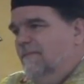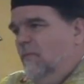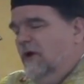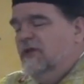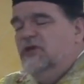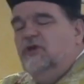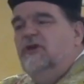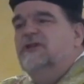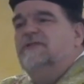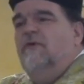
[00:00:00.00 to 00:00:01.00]
One of the
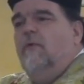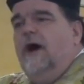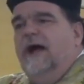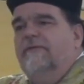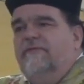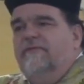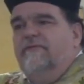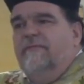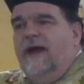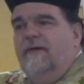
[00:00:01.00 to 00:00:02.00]
duties of a wife
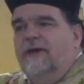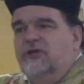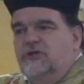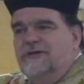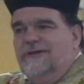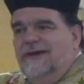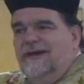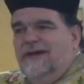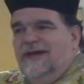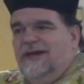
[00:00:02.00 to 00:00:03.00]
in marriage,
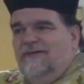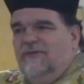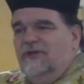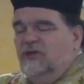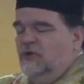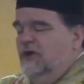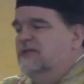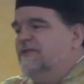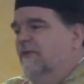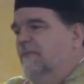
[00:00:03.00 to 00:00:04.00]
one of the
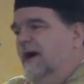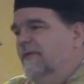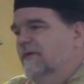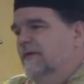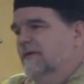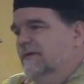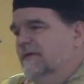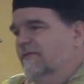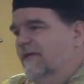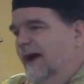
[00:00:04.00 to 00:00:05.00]
duties of a mother
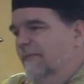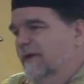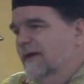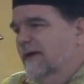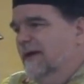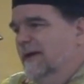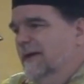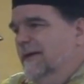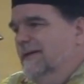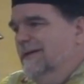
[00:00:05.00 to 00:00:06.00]
in the family,
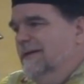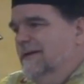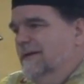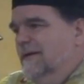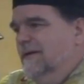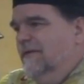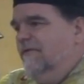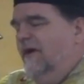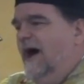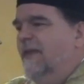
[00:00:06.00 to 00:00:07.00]
the
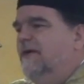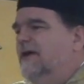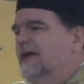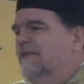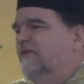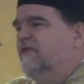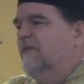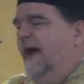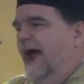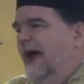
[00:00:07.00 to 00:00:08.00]
father gives
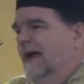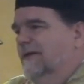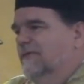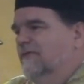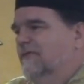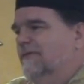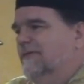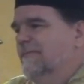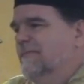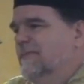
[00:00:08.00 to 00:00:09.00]

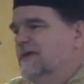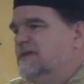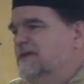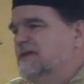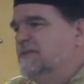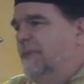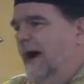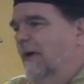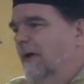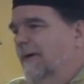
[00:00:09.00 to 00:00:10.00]
commands. This is his
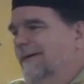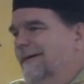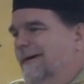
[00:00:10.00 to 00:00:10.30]
power.